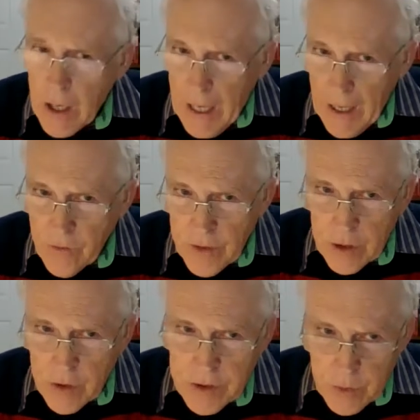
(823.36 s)
Have a very
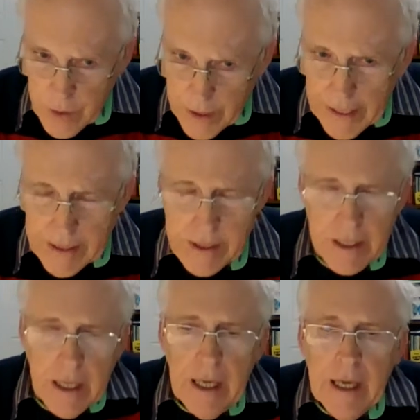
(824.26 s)
good weekend,
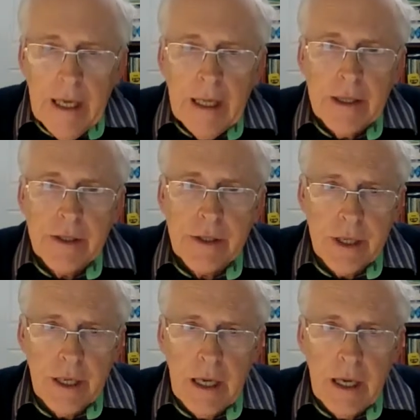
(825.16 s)
and
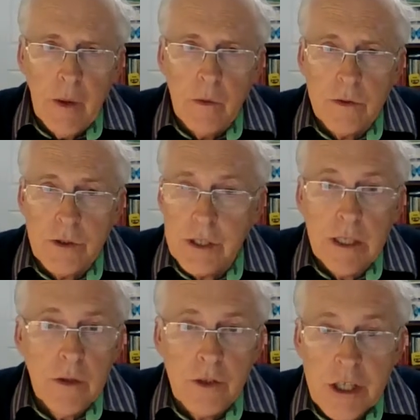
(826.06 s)
I will see
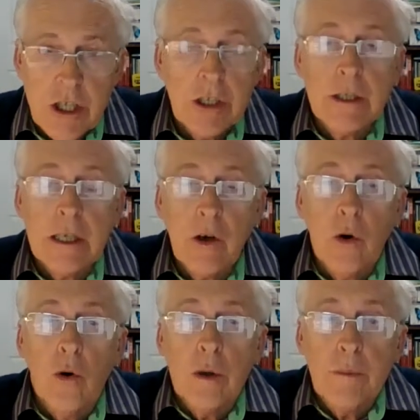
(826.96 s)
you digitally
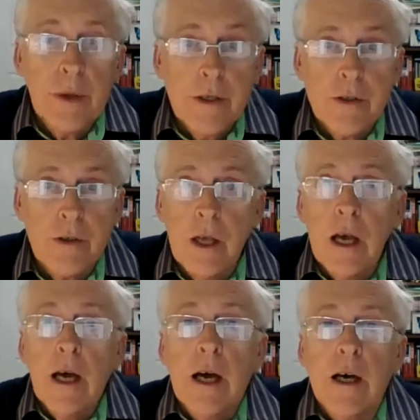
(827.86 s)
or in person
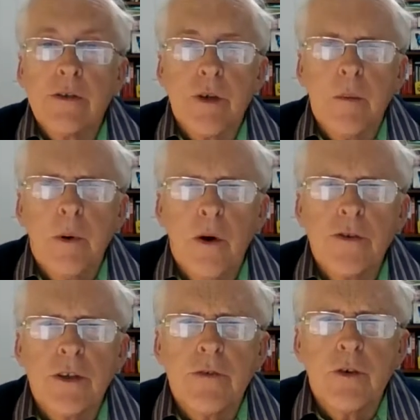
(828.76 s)
at some
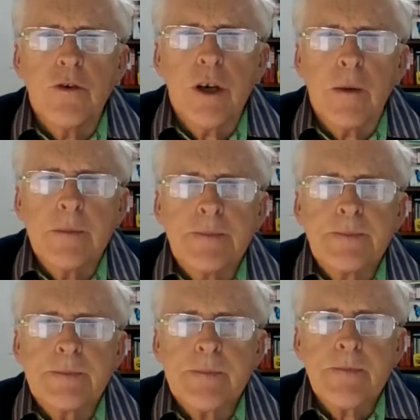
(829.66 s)
point in the future.
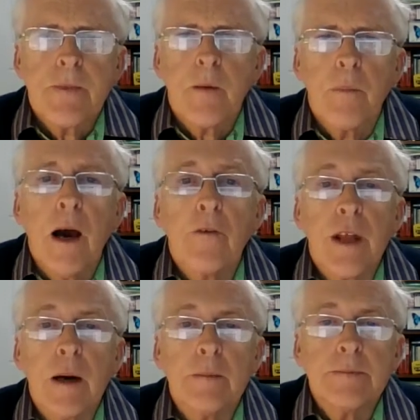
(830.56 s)
Bye for now.